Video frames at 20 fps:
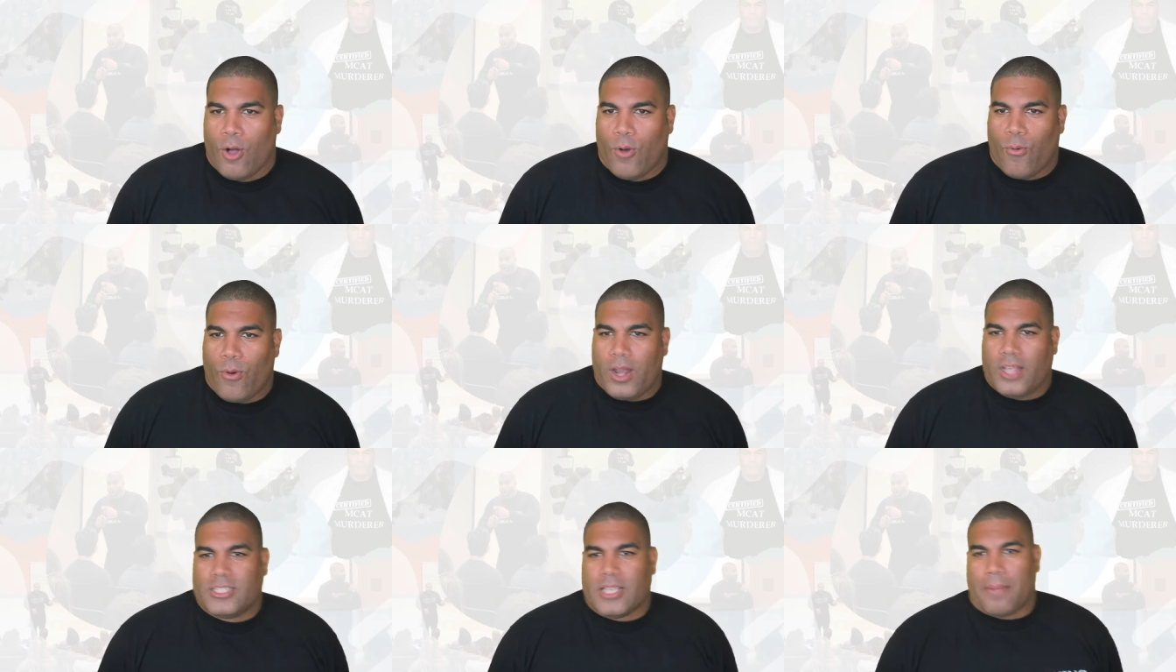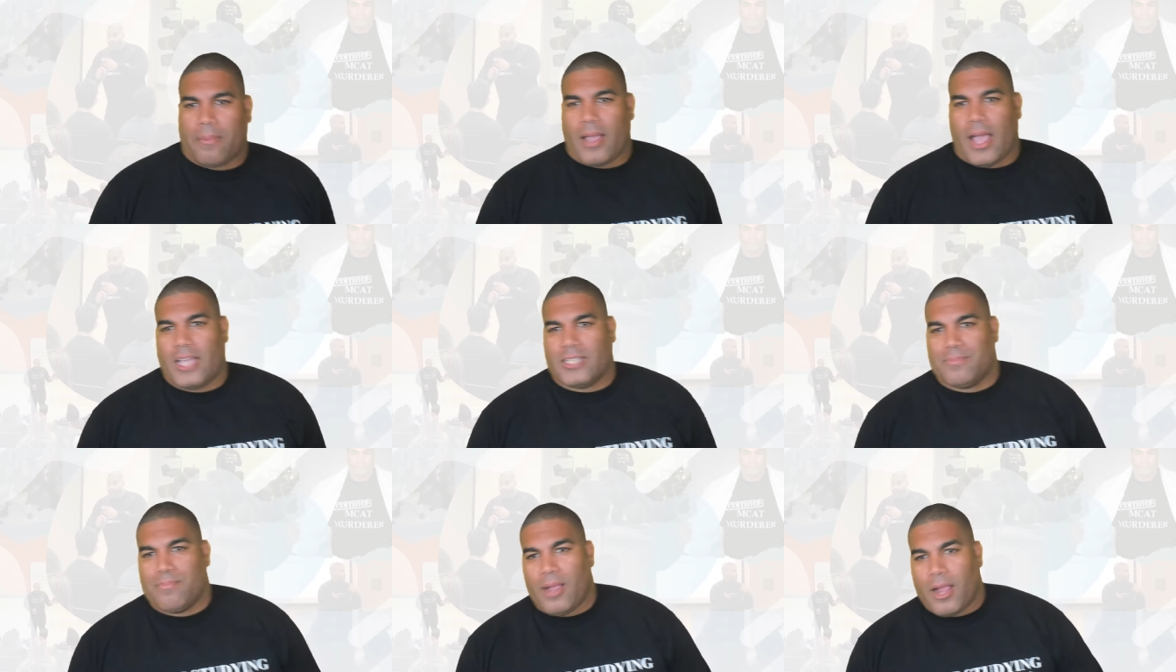What is up,
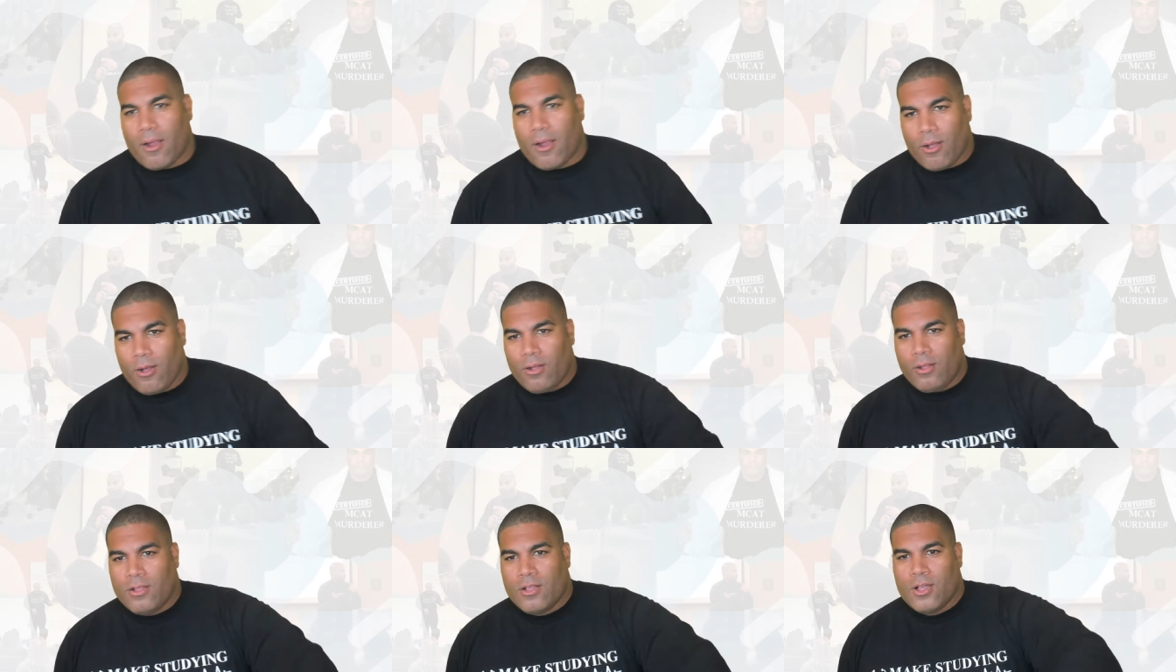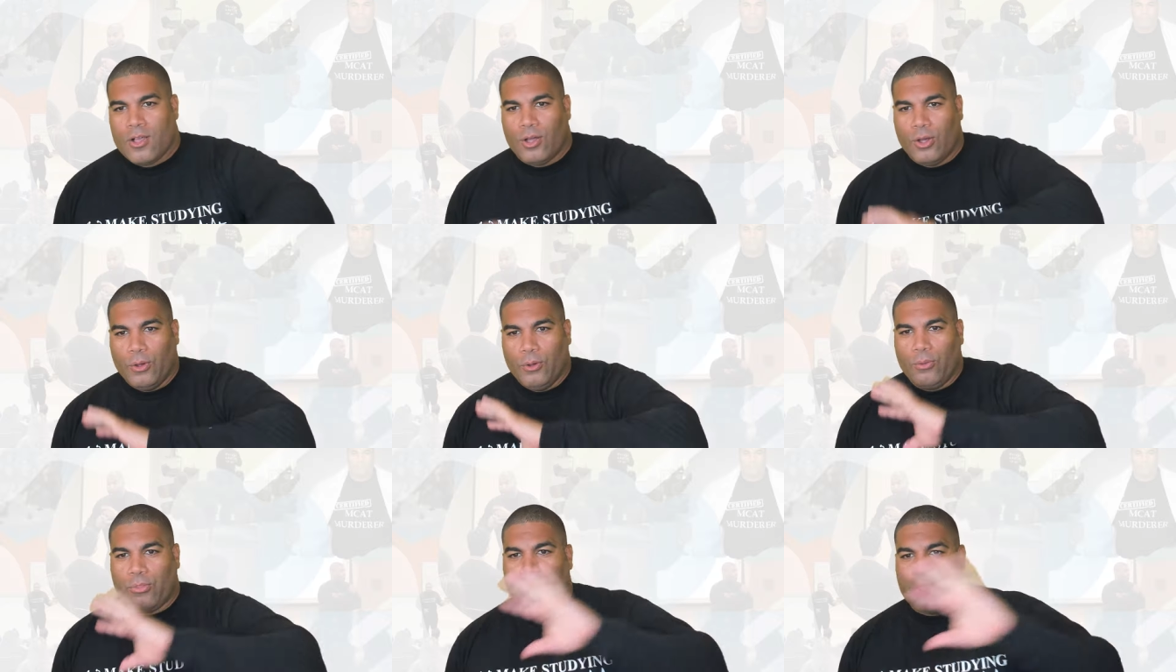guys? Merrill,
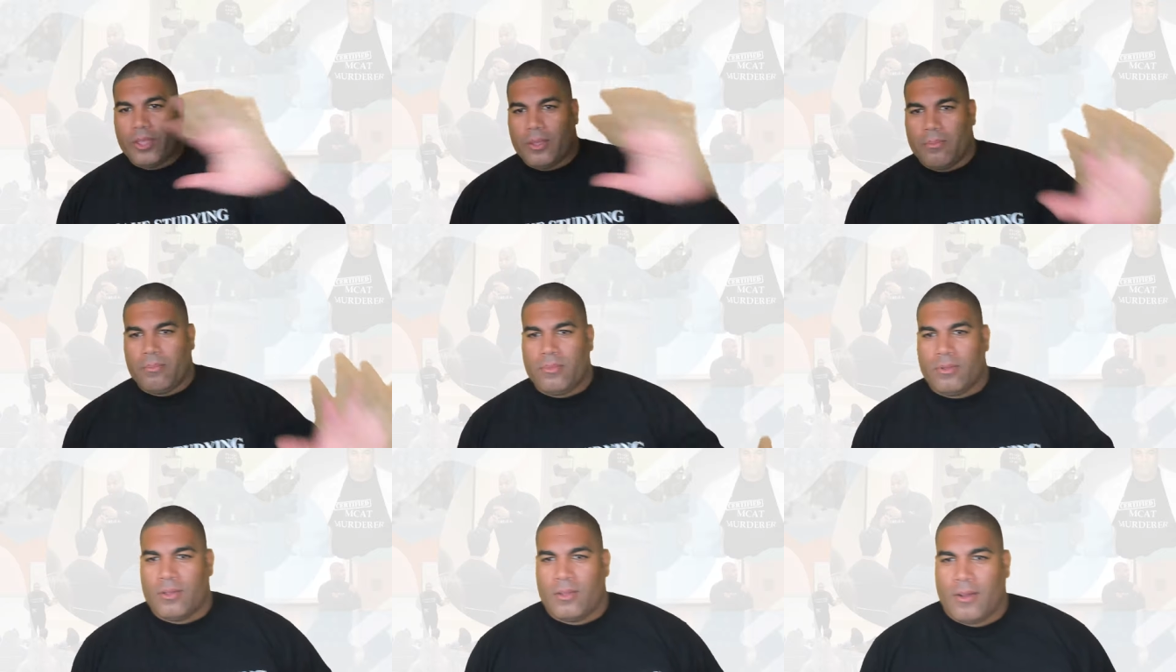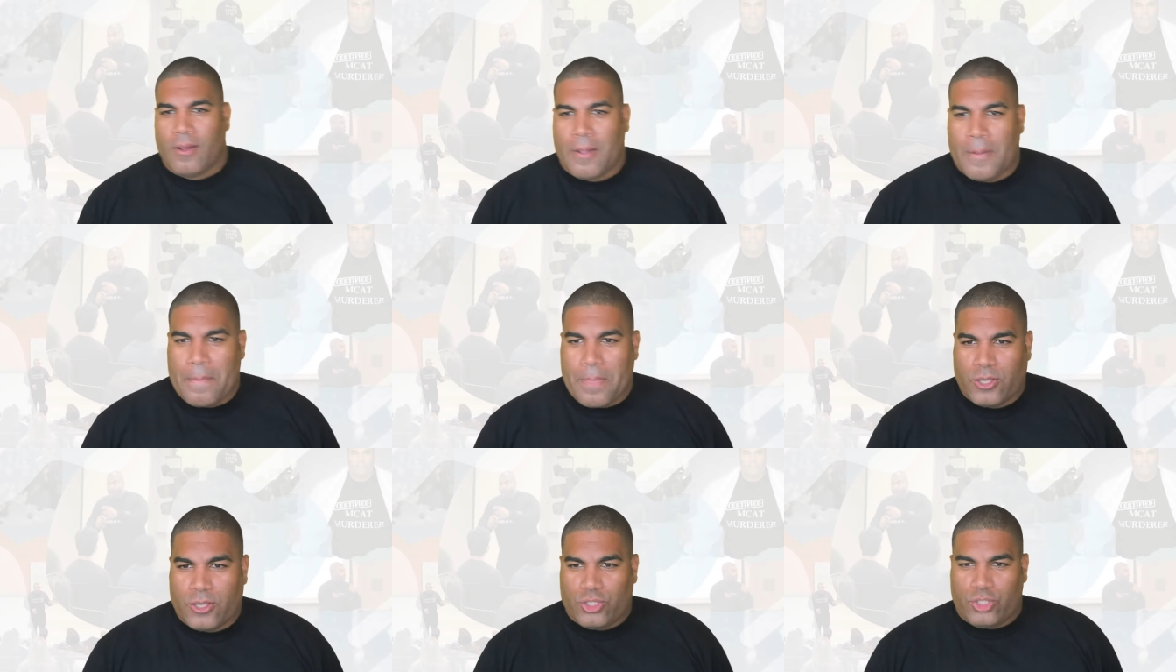Utham,
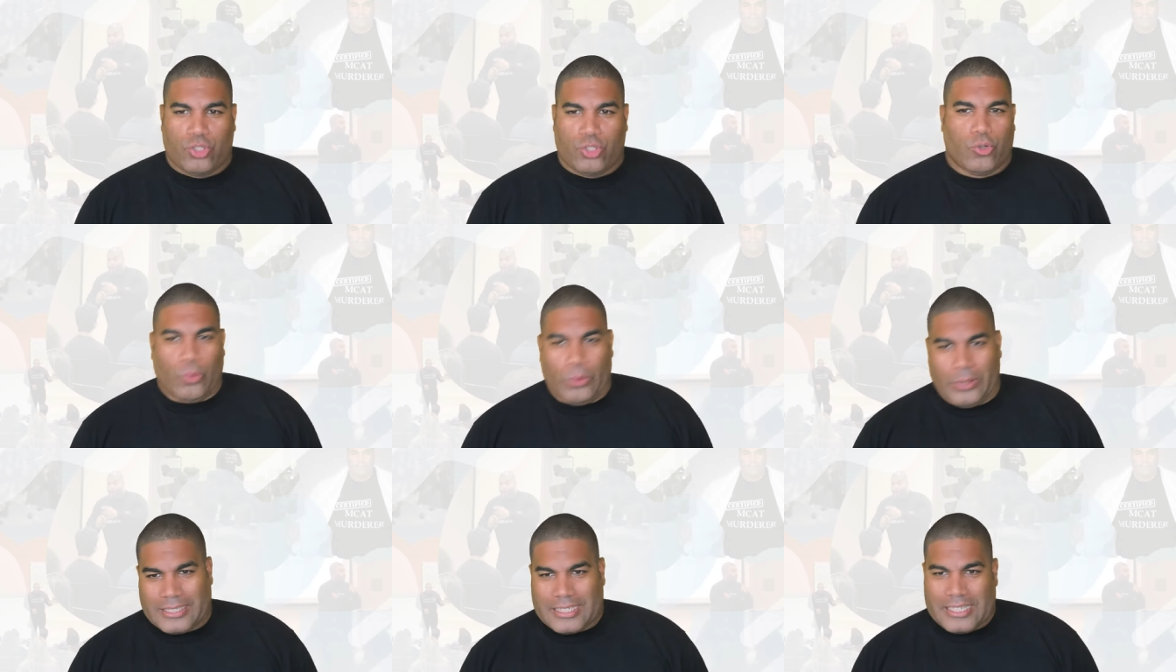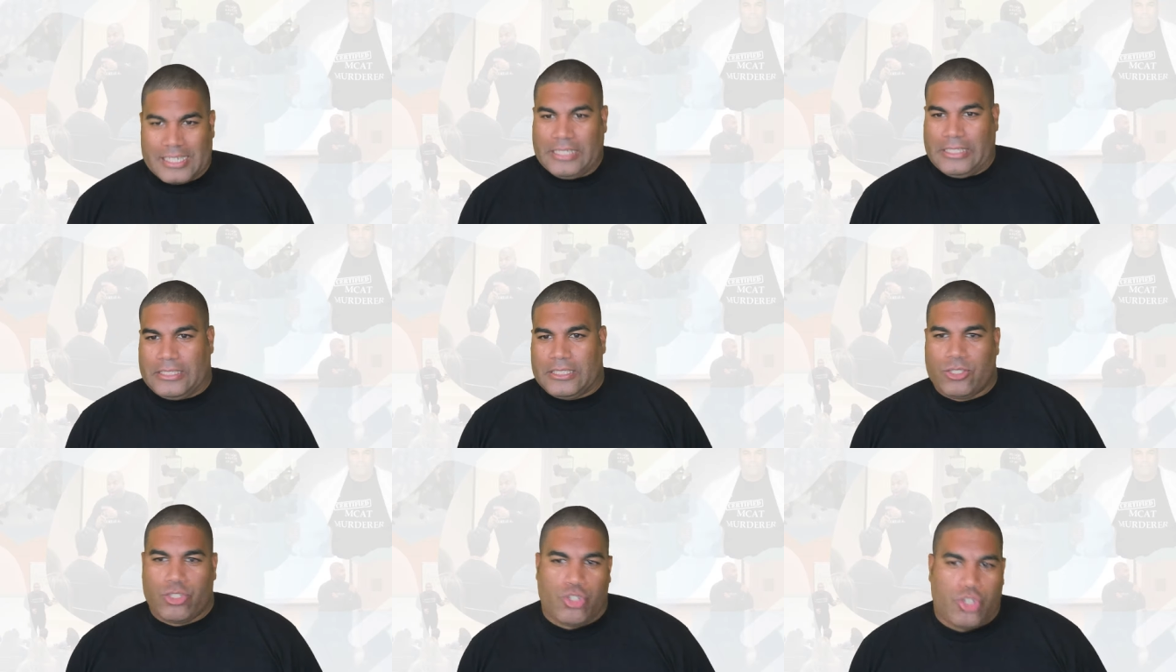
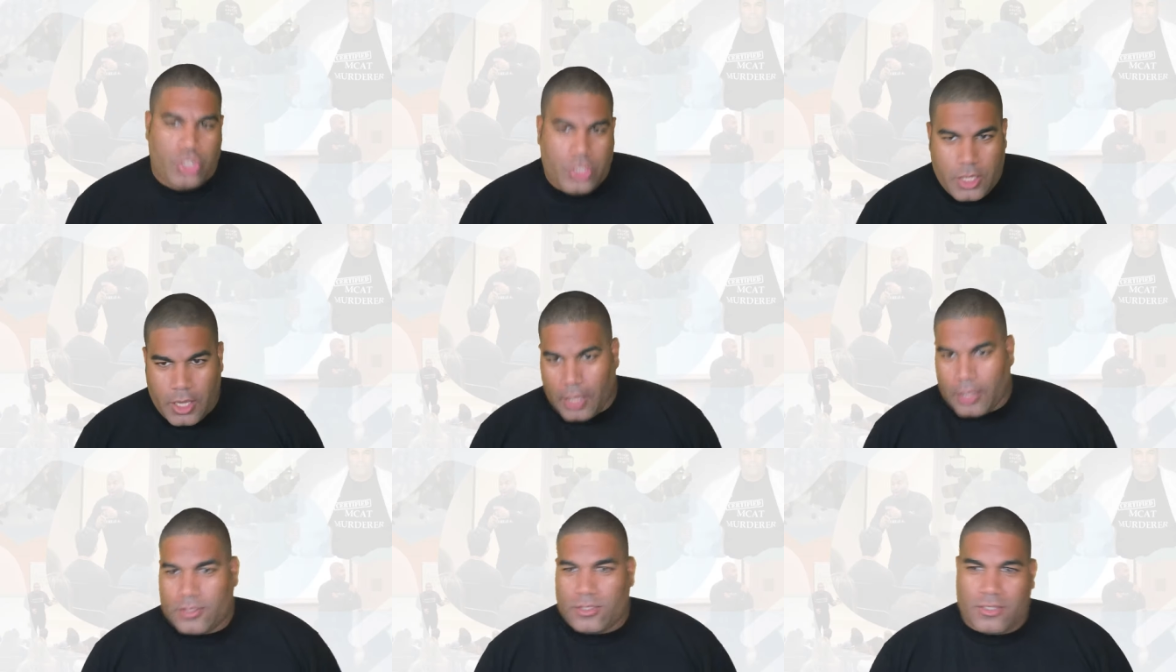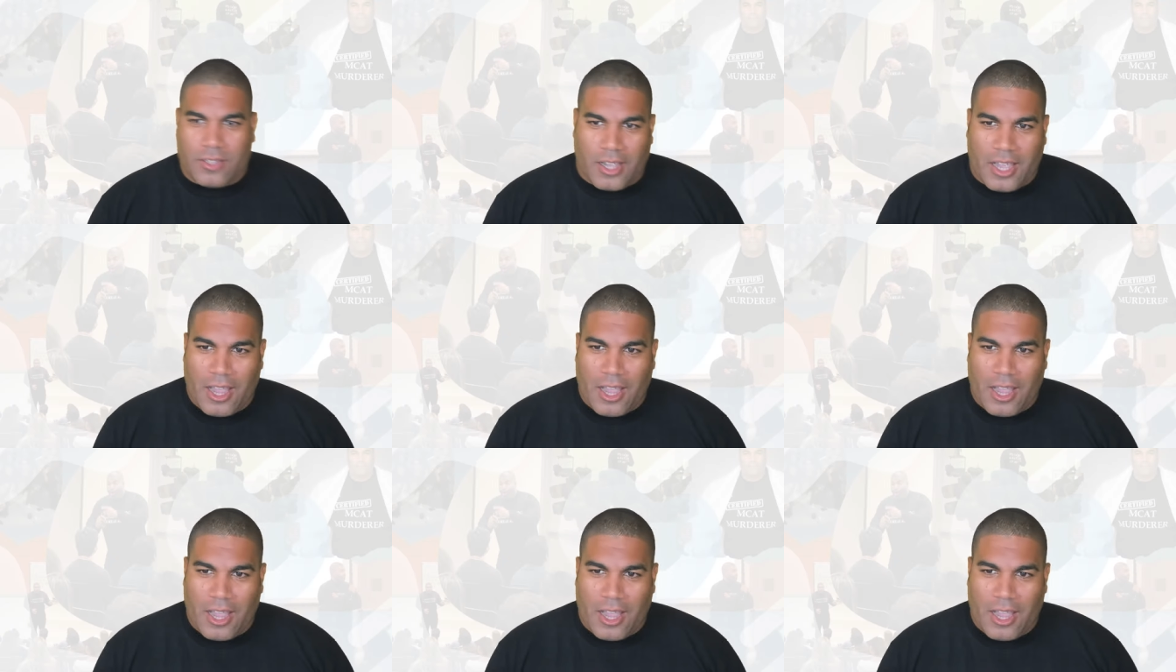Surig,